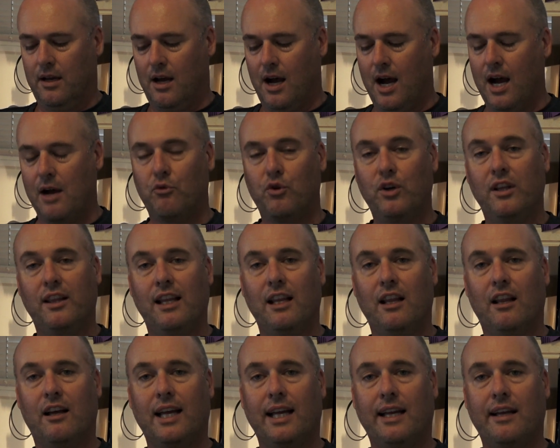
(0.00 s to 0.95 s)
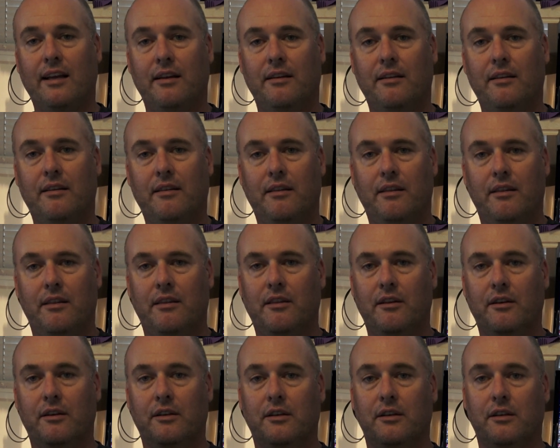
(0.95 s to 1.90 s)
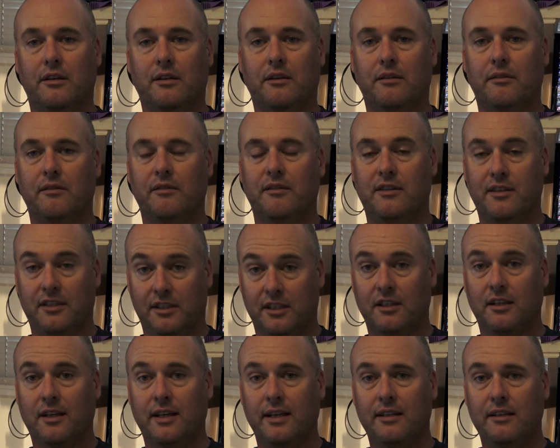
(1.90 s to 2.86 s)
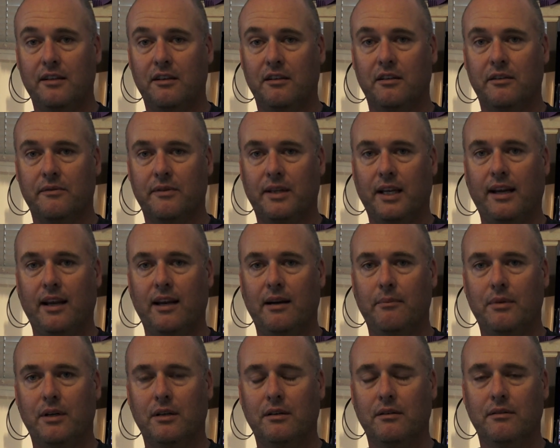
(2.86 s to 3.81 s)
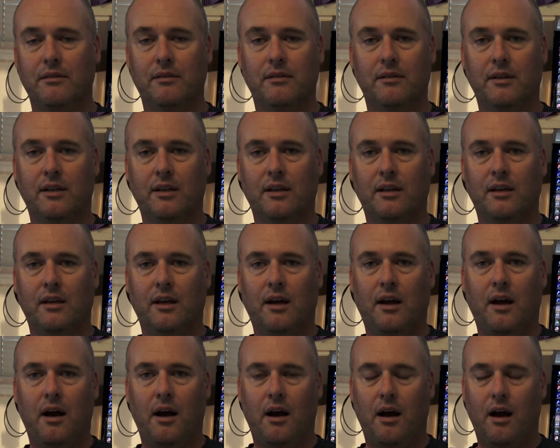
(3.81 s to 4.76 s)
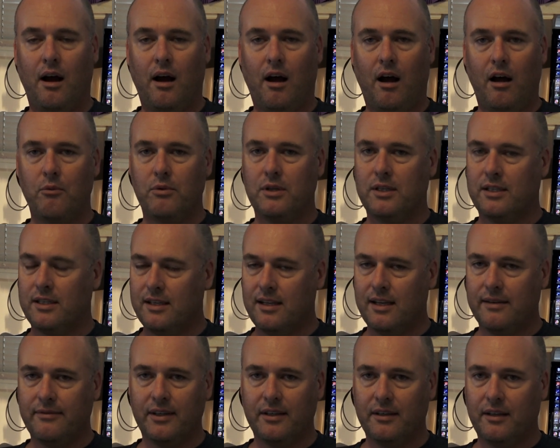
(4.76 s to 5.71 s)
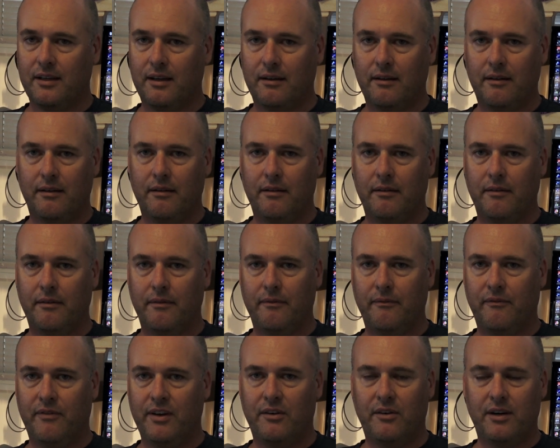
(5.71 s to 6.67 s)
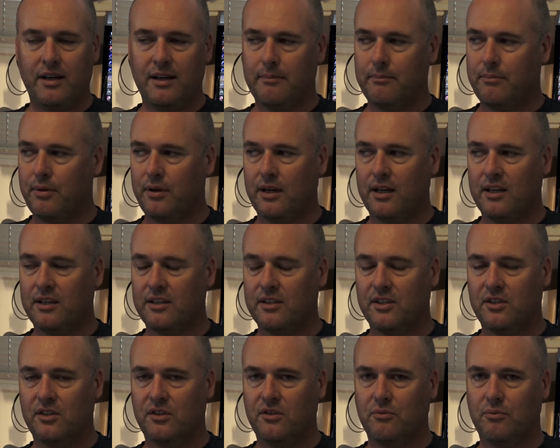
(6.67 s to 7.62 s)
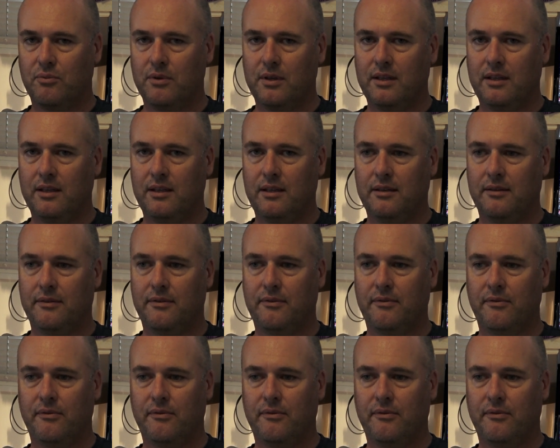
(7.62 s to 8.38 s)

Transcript: I really like the design of the camera. I was never very impressed with